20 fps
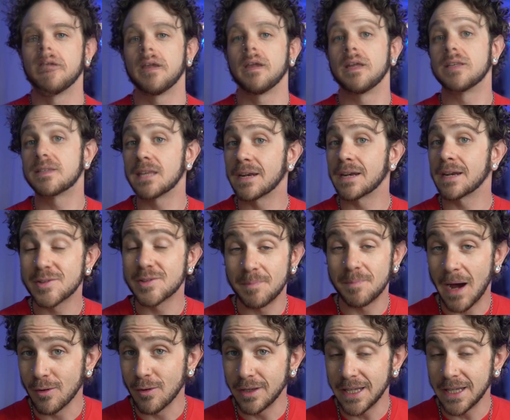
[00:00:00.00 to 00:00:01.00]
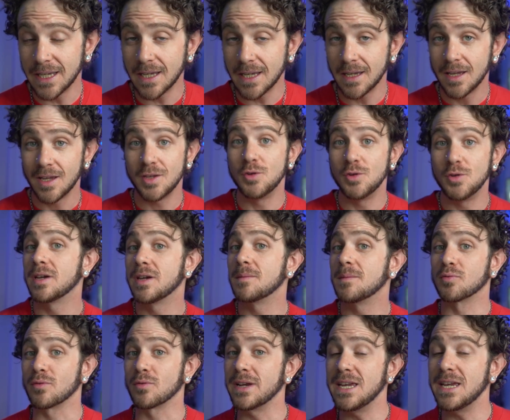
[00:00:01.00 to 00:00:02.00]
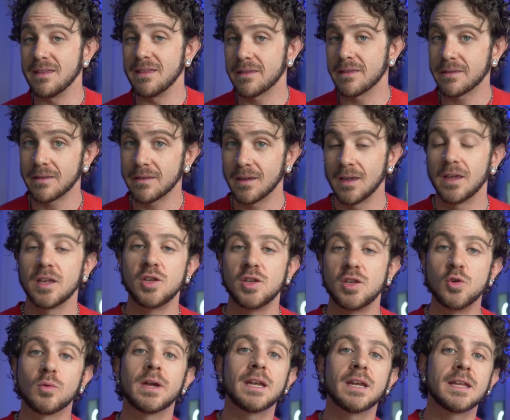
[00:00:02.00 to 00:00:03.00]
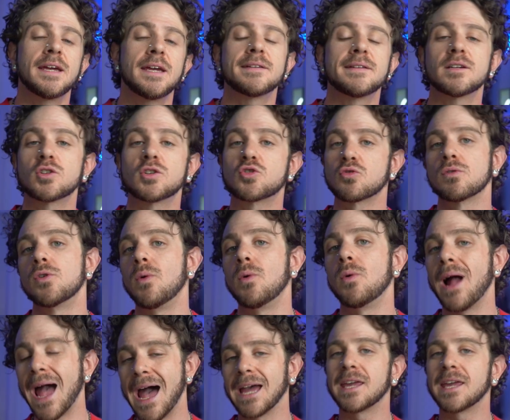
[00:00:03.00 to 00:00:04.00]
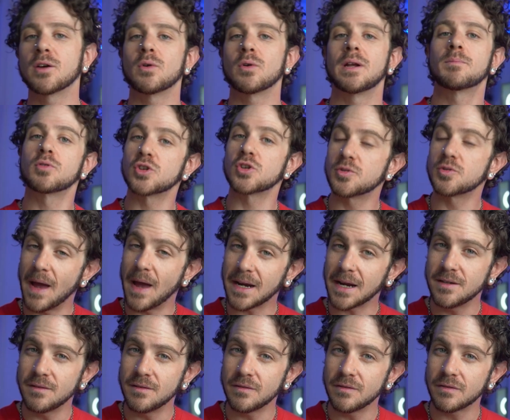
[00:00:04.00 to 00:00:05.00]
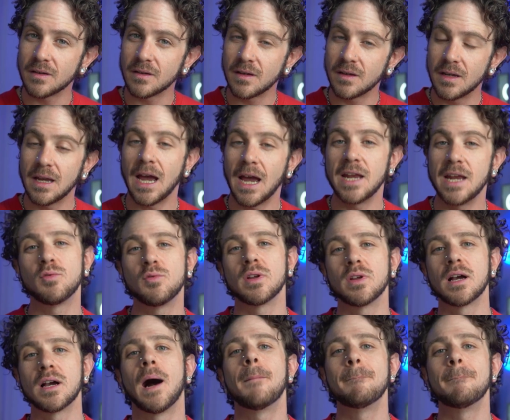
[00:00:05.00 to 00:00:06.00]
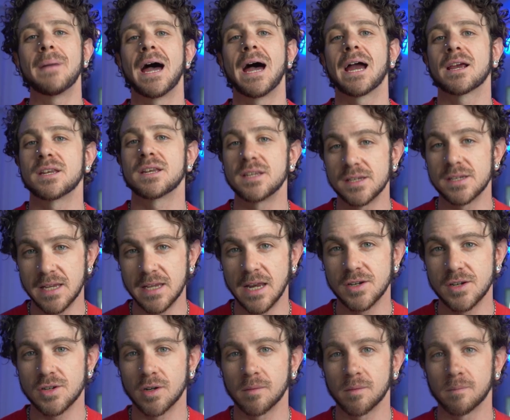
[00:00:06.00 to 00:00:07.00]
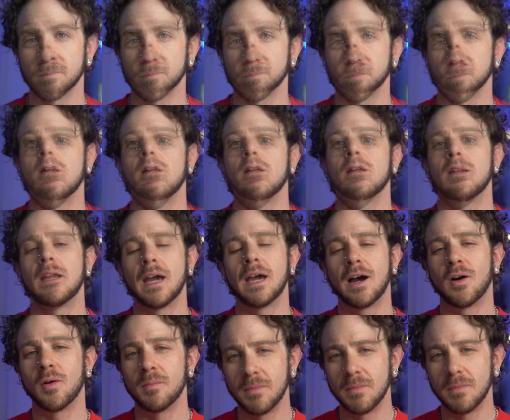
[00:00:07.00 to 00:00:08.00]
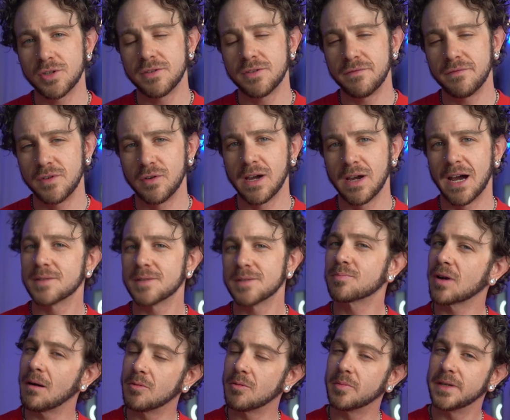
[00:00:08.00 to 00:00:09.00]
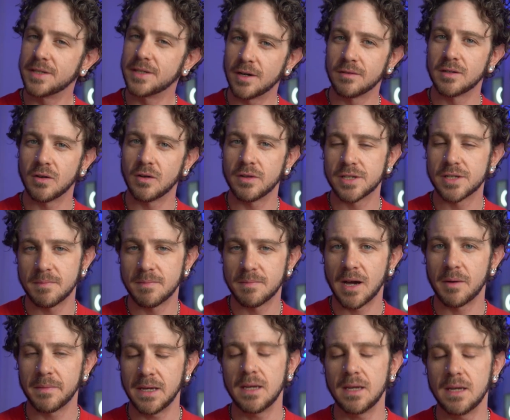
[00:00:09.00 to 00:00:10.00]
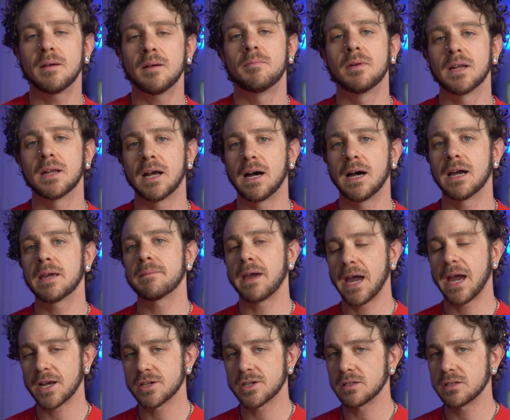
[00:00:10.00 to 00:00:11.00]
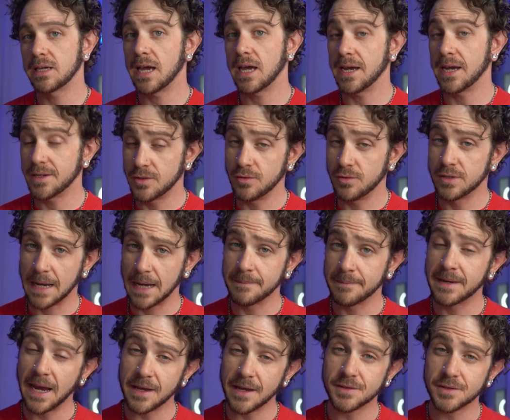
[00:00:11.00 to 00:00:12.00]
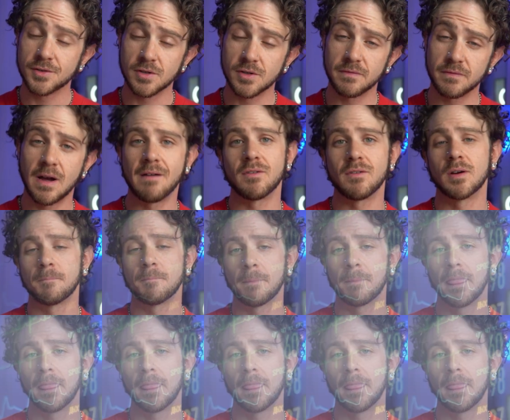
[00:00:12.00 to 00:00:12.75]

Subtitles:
Instead of spiraling, you can breathe. You can get true, accurate perspective, and you can come back to center. Now, most of you guys probably don't know this about me, but I am actually a 2-time cancer survivor.